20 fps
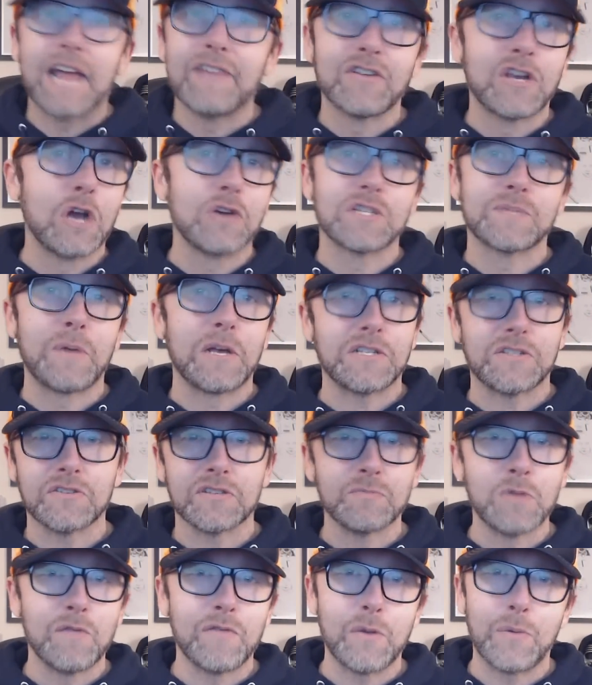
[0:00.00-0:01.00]
can't have a
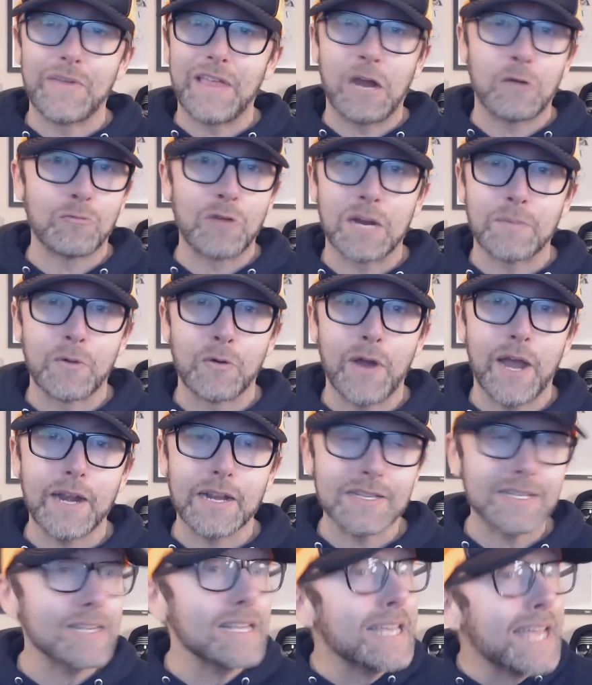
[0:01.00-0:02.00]
Ghostbusters movie without Rick
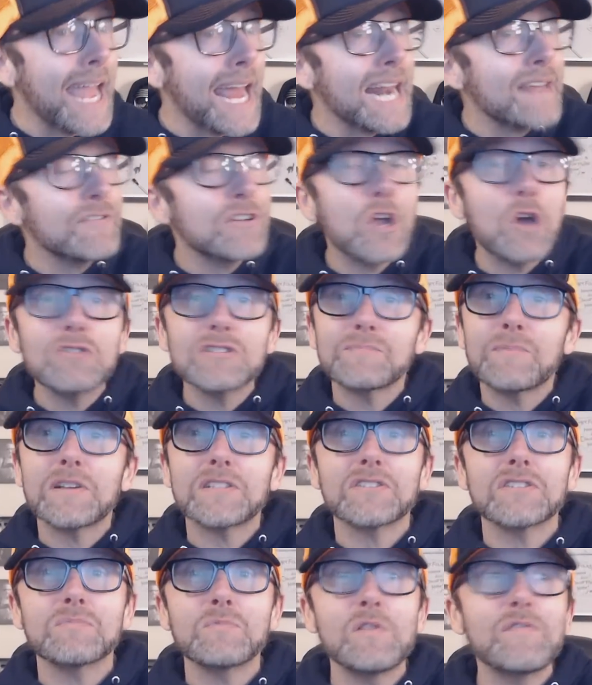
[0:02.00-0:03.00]
Moranis. And you can't have a
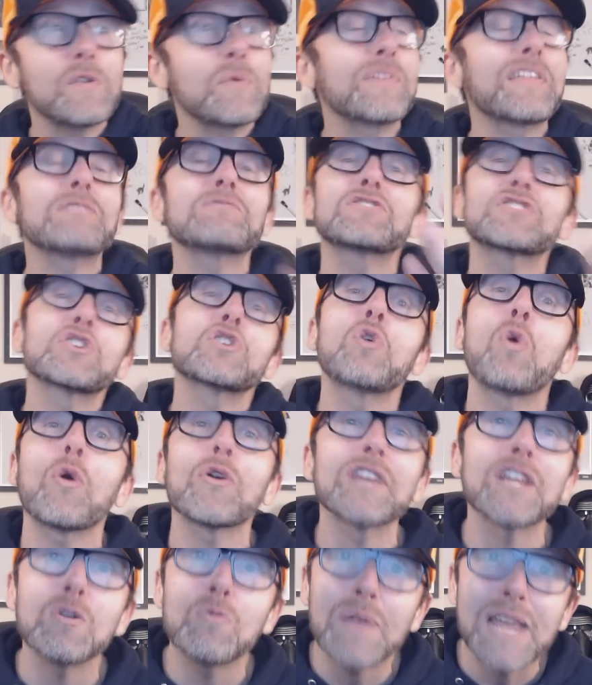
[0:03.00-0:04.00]
Ghostbusters movie without
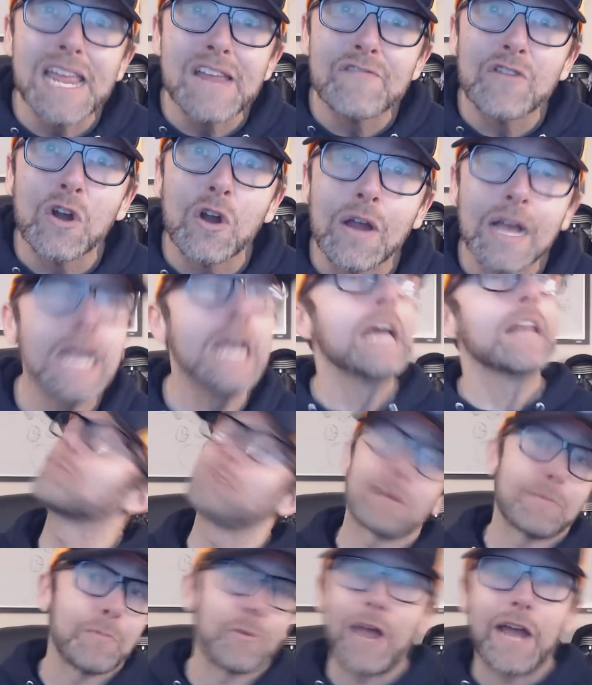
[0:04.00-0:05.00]
Sigourney Weaver.
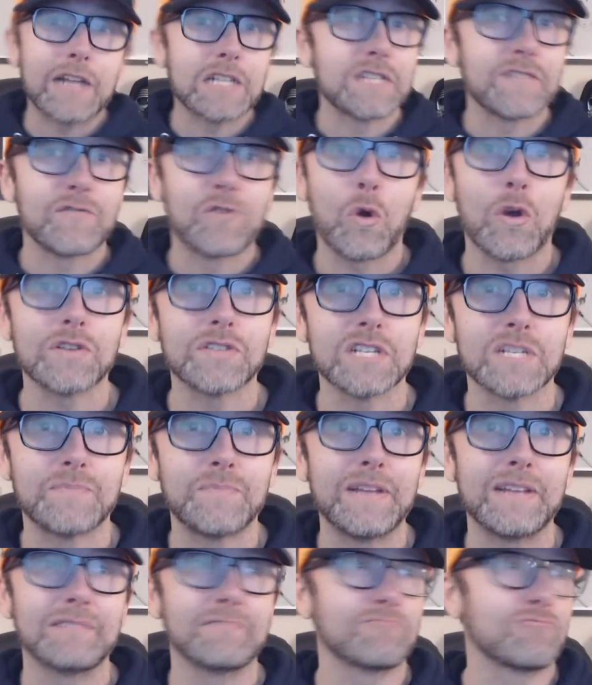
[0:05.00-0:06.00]
Rick Moranis, of course, has
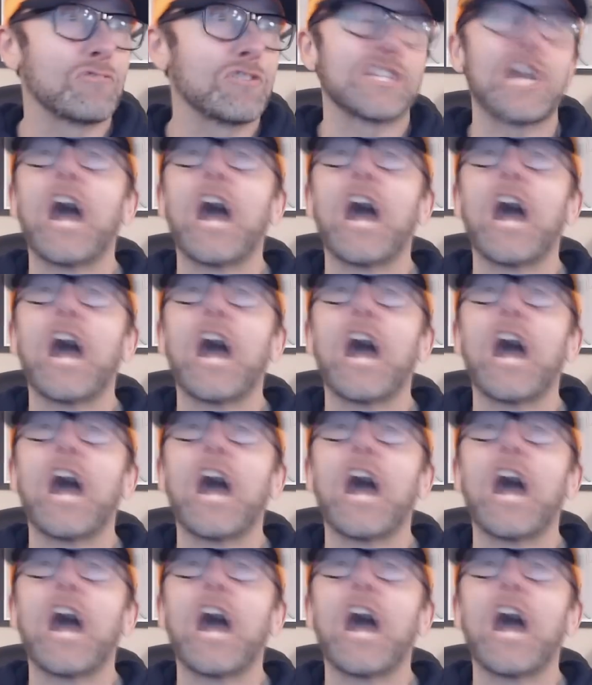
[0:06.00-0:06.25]
been